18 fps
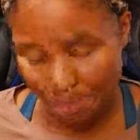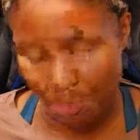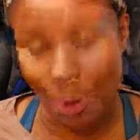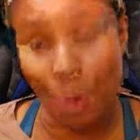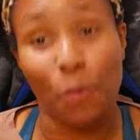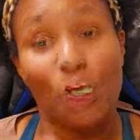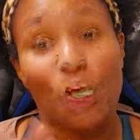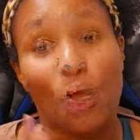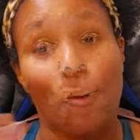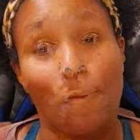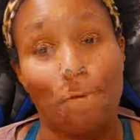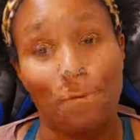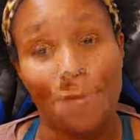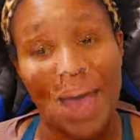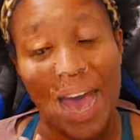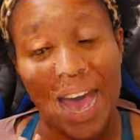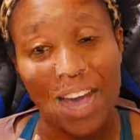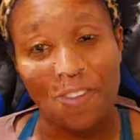but we are
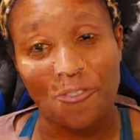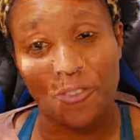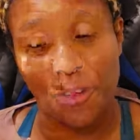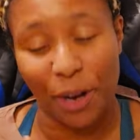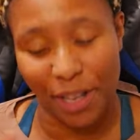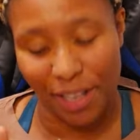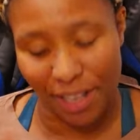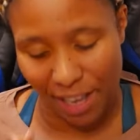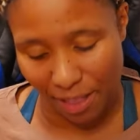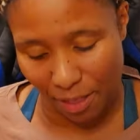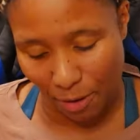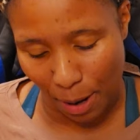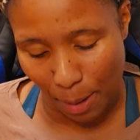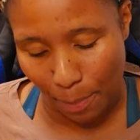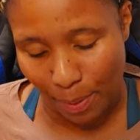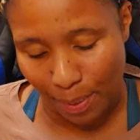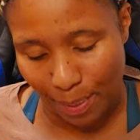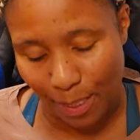back for another
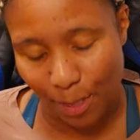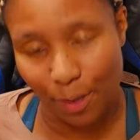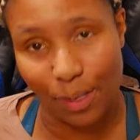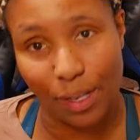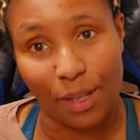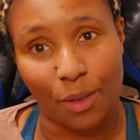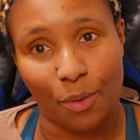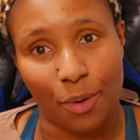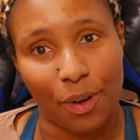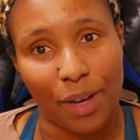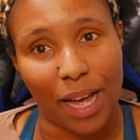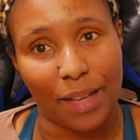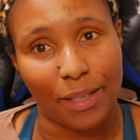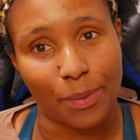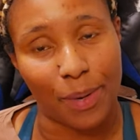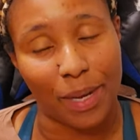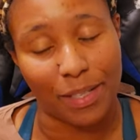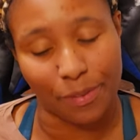episode of The Real
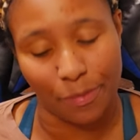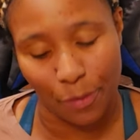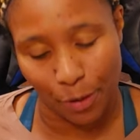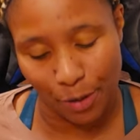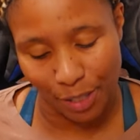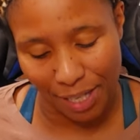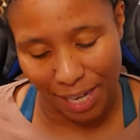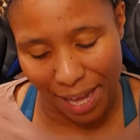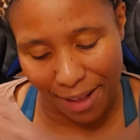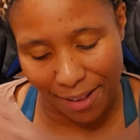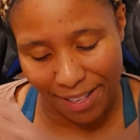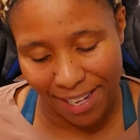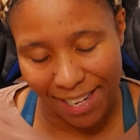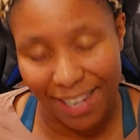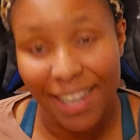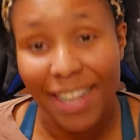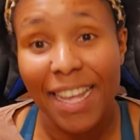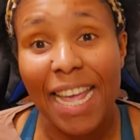Housewives of Orange
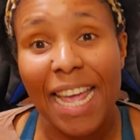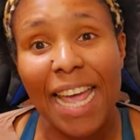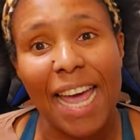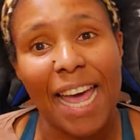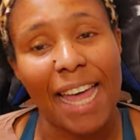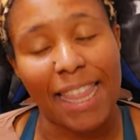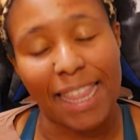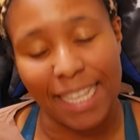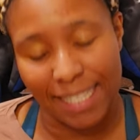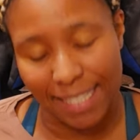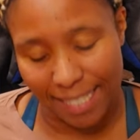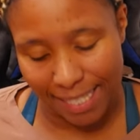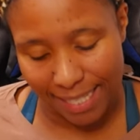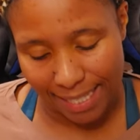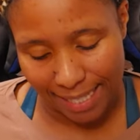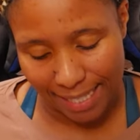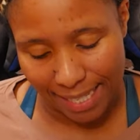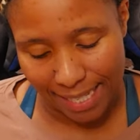County. And this
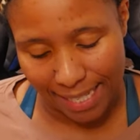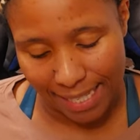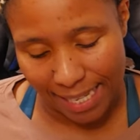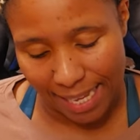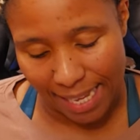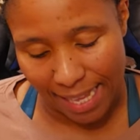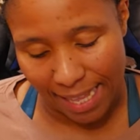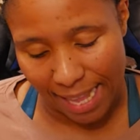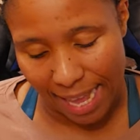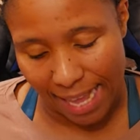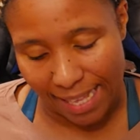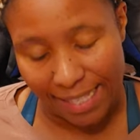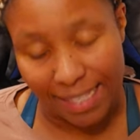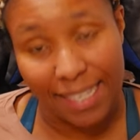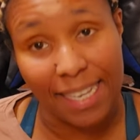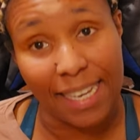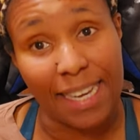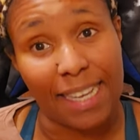is season
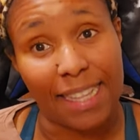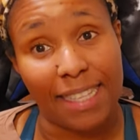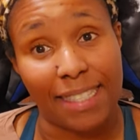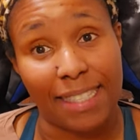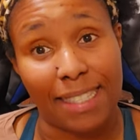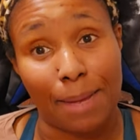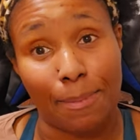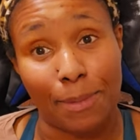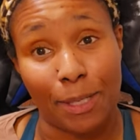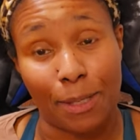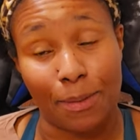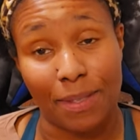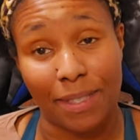18, and this is episode